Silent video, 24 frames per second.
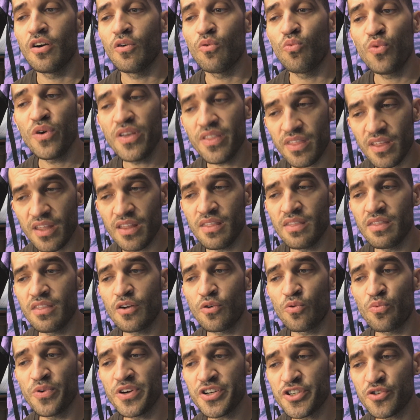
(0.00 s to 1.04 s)
within
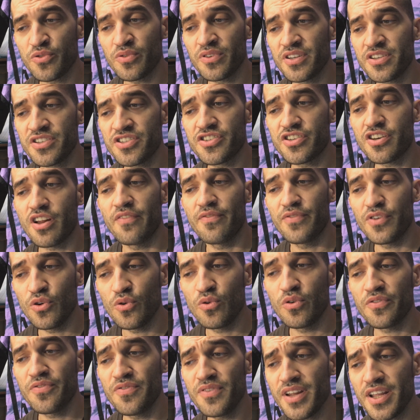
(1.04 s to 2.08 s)
the ritualist
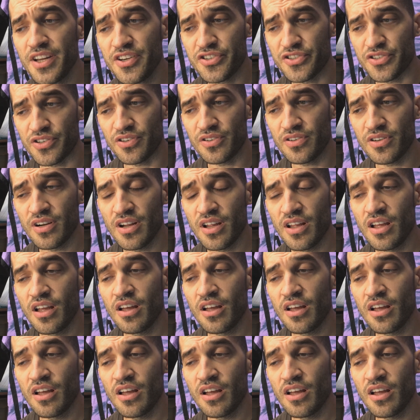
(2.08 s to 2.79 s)
view of nature